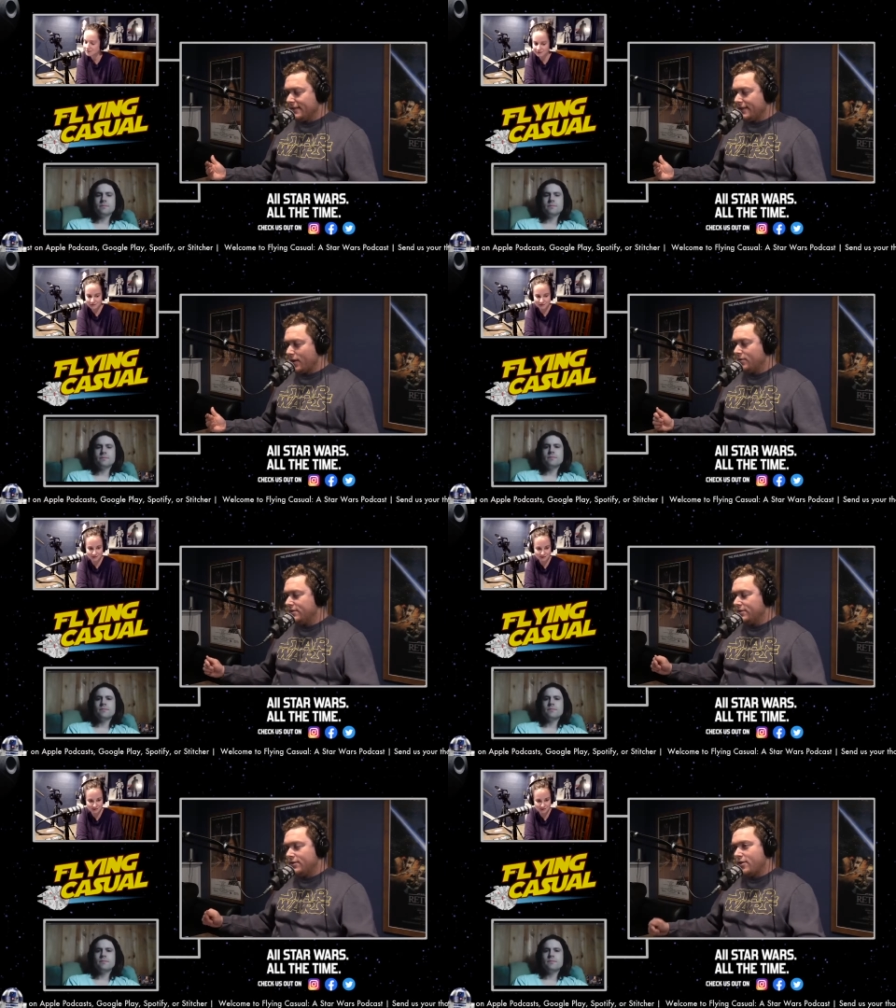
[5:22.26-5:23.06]
That was
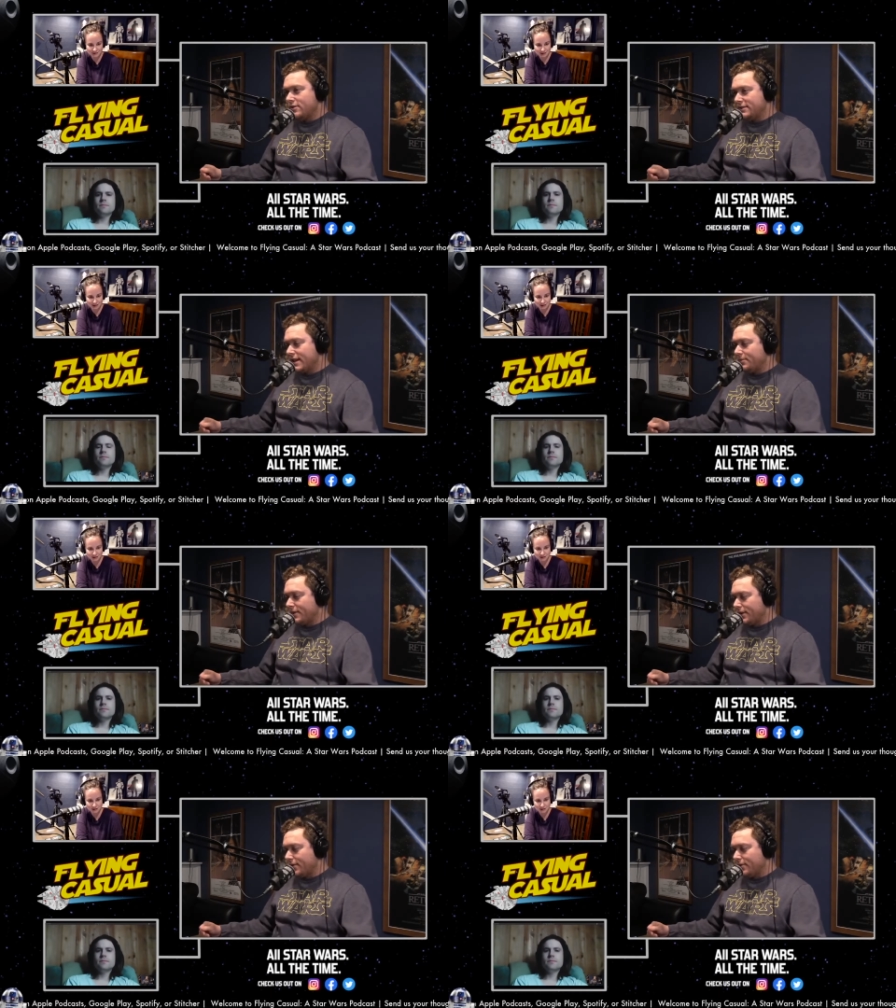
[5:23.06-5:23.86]
a long time
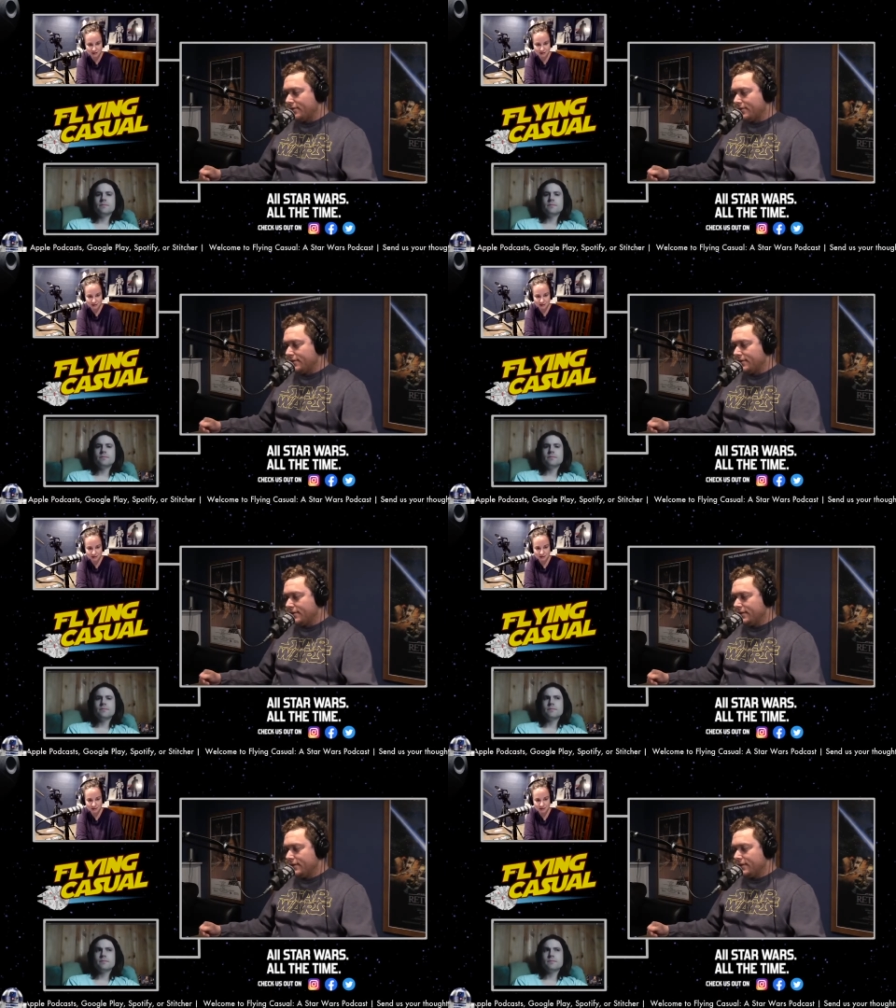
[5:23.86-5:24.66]
ago.
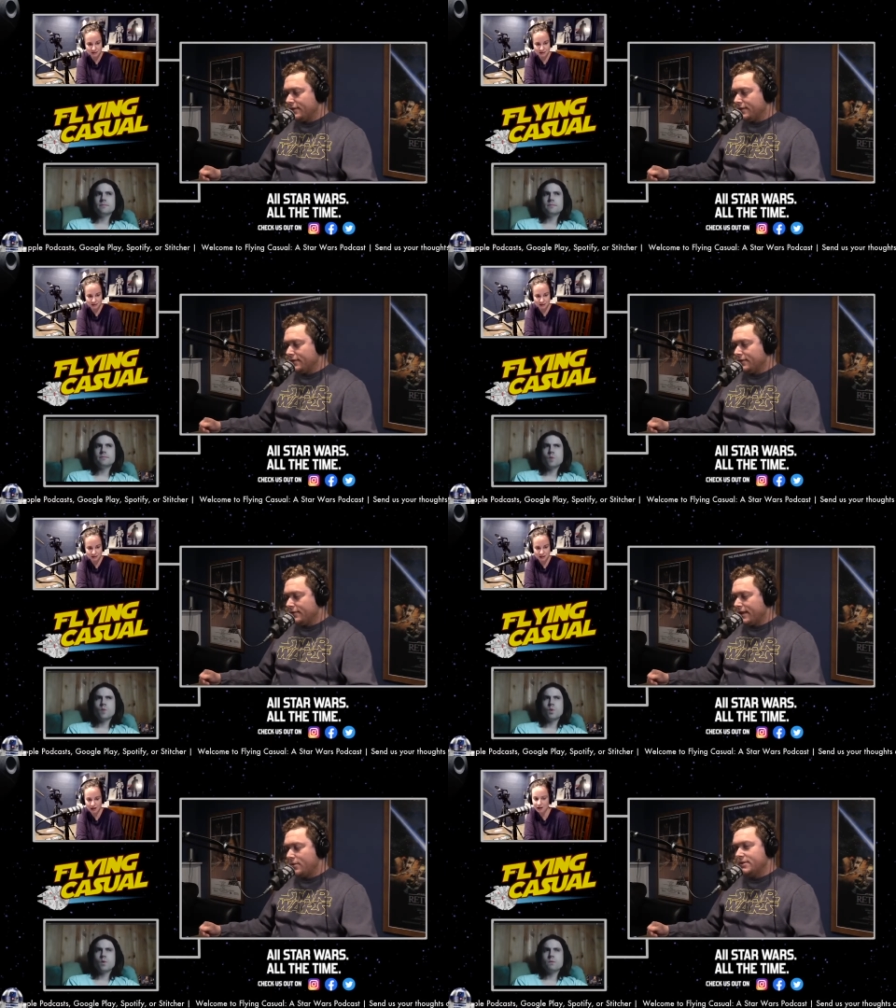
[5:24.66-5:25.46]

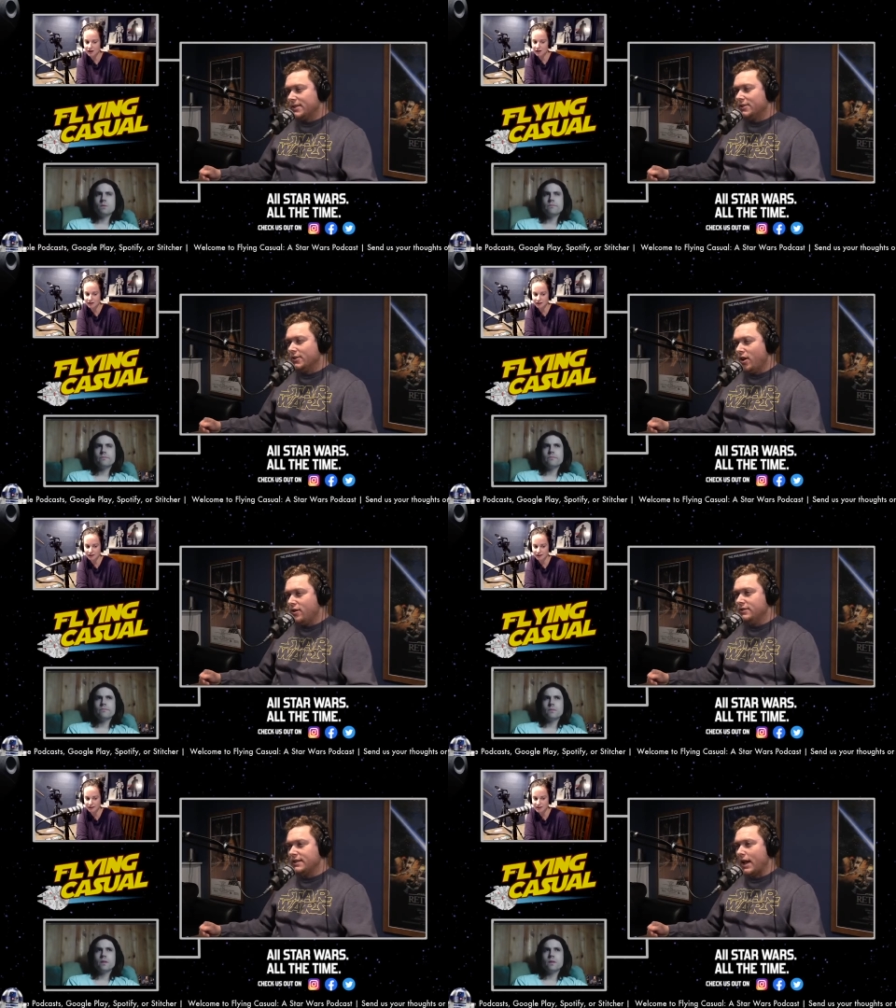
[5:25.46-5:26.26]
That was a long time.